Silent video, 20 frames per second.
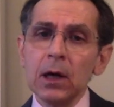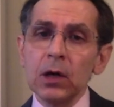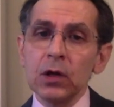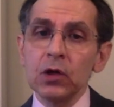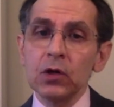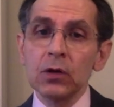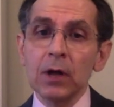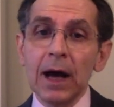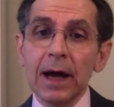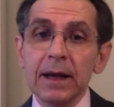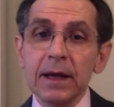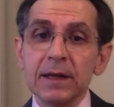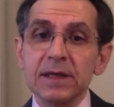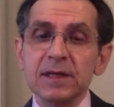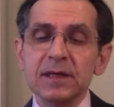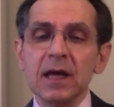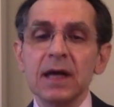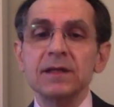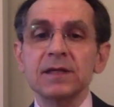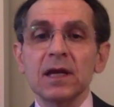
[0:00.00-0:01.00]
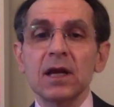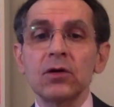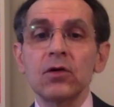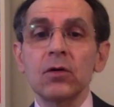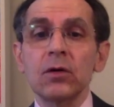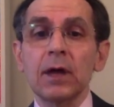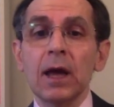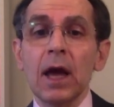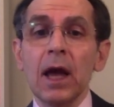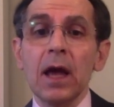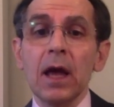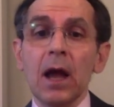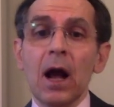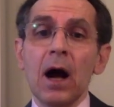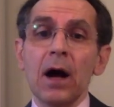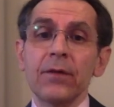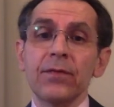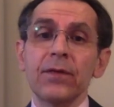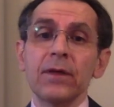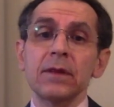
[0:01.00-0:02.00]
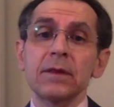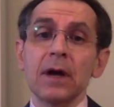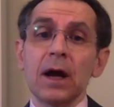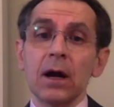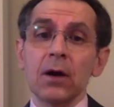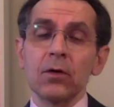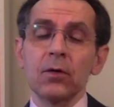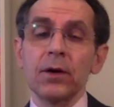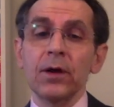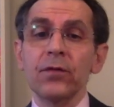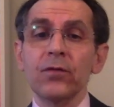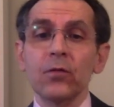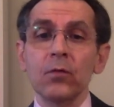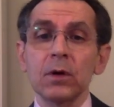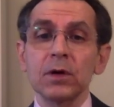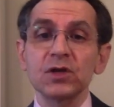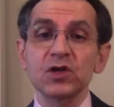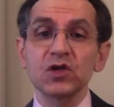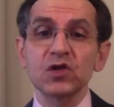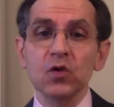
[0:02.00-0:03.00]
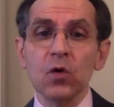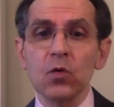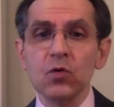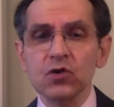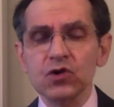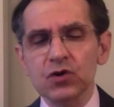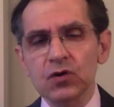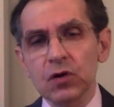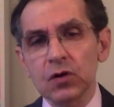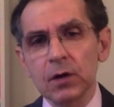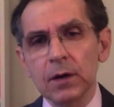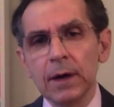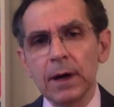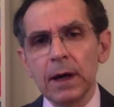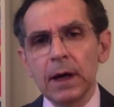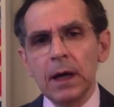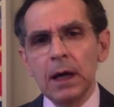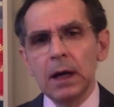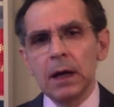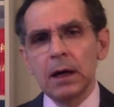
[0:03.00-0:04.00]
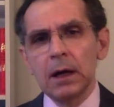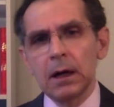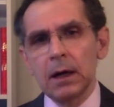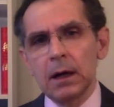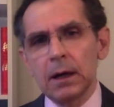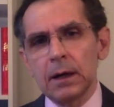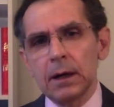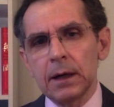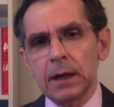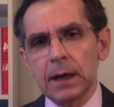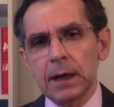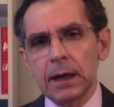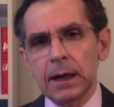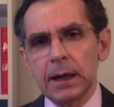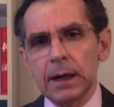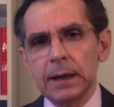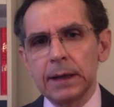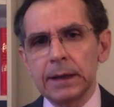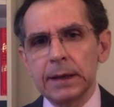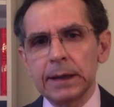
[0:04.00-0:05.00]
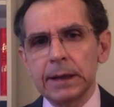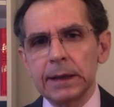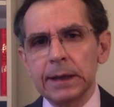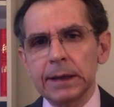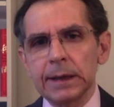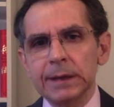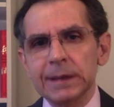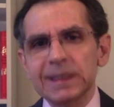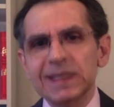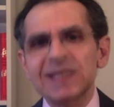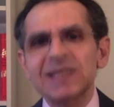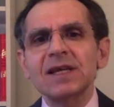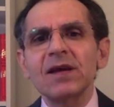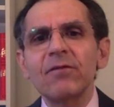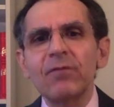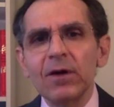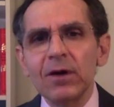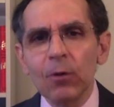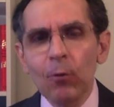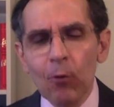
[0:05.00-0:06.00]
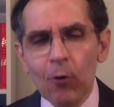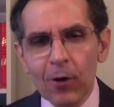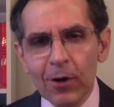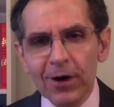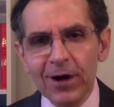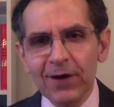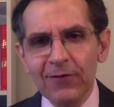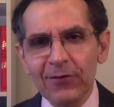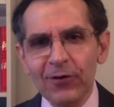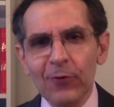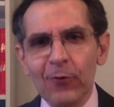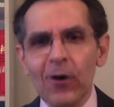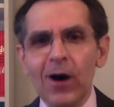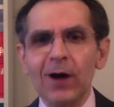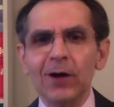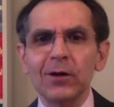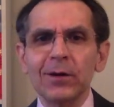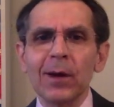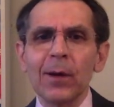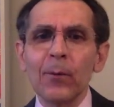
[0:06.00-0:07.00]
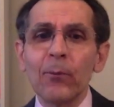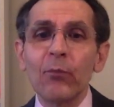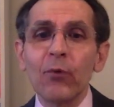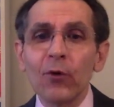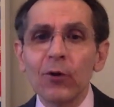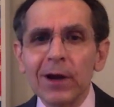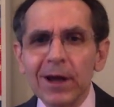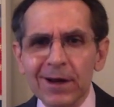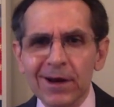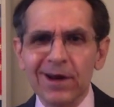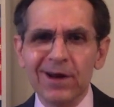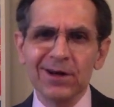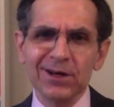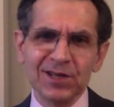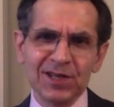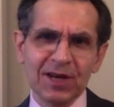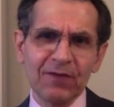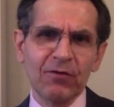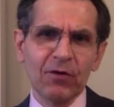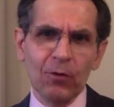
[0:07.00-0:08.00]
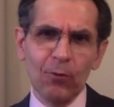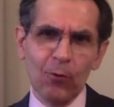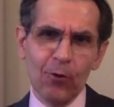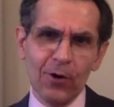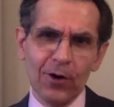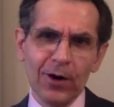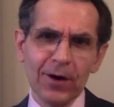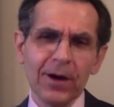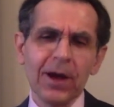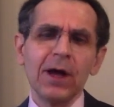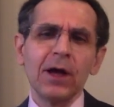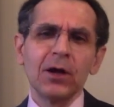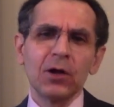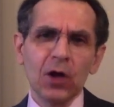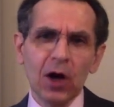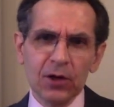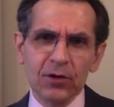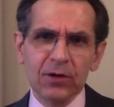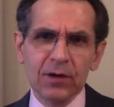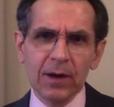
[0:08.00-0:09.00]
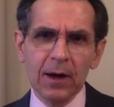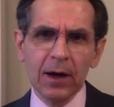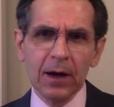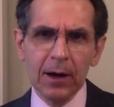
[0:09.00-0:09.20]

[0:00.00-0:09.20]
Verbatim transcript: United States and UK, I think they are going through a social uh, civil war, if you want, political civil war, not